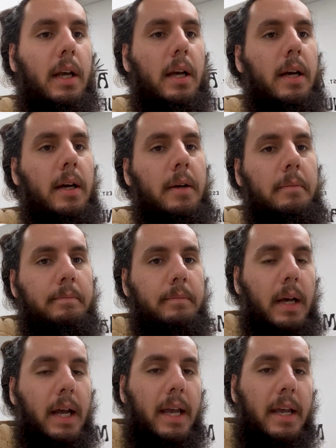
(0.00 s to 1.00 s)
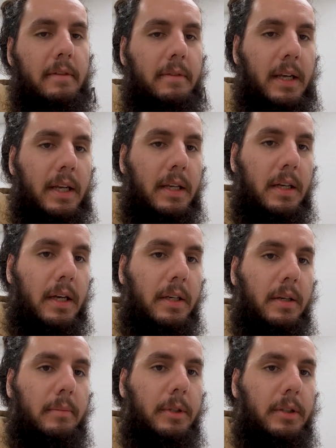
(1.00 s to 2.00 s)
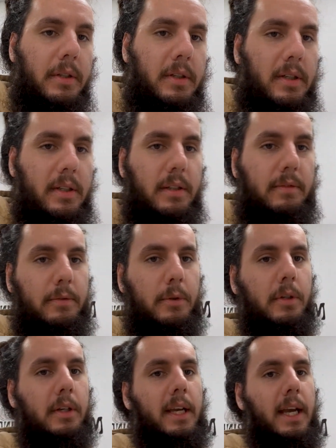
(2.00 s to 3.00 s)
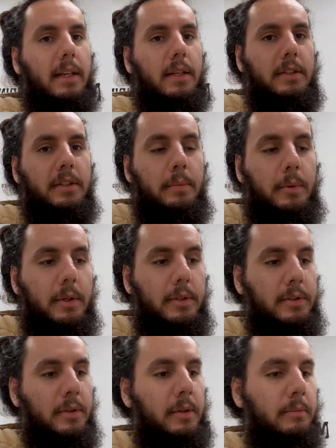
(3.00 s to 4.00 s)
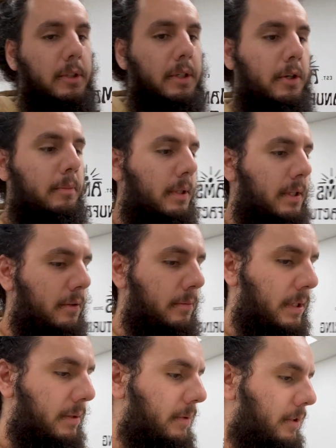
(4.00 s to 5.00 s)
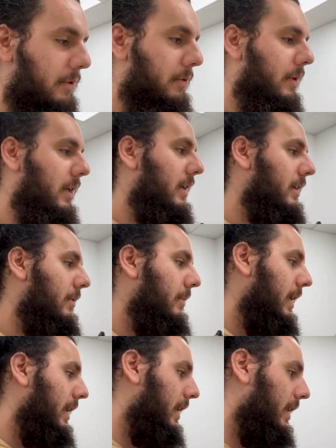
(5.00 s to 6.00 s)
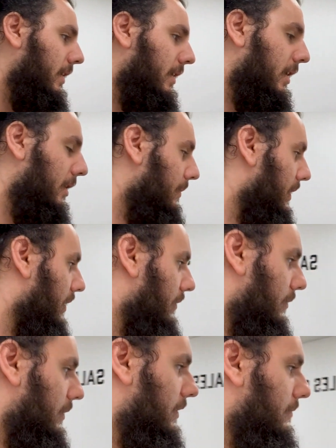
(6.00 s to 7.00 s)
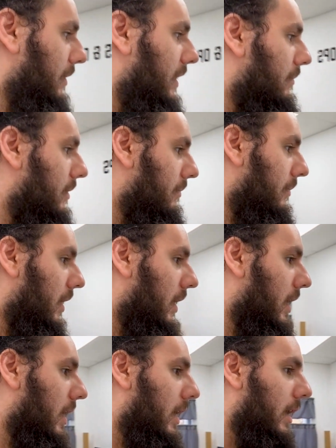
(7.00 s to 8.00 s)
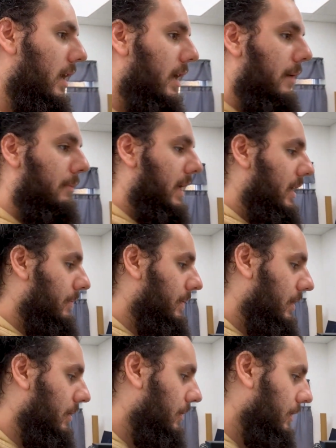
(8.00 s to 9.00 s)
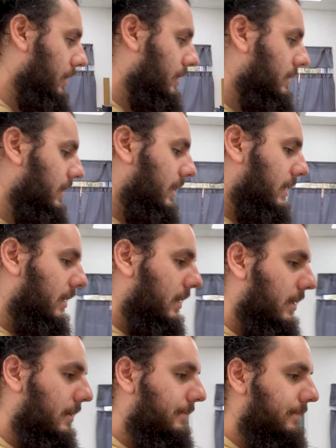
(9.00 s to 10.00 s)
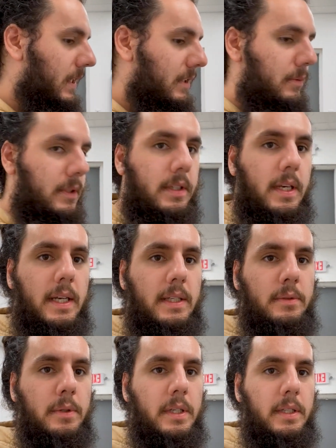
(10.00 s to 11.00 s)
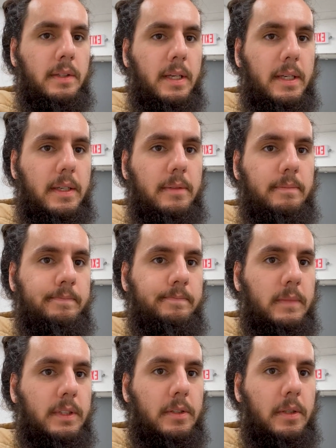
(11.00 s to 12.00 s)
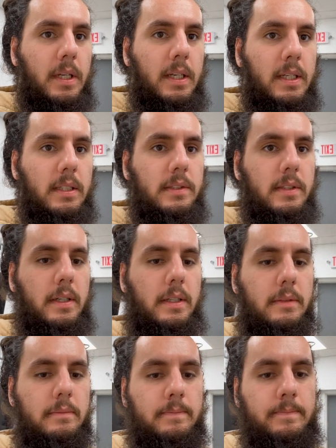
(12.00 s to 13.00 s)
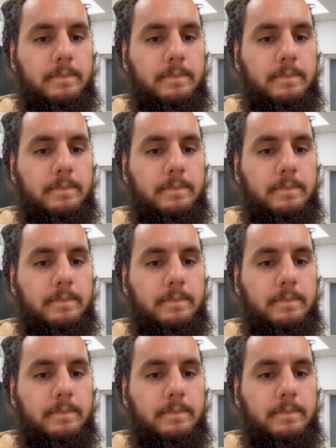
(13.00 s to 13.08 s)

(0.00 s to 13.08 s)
Um, I have a, a, uh, number to call for CADLink support, so I'm really hoping they'll be able to uh, give me a hand and help me out through this problem, pack up the orders, and uh, that's what today is looking like. Let's go ahead and get started.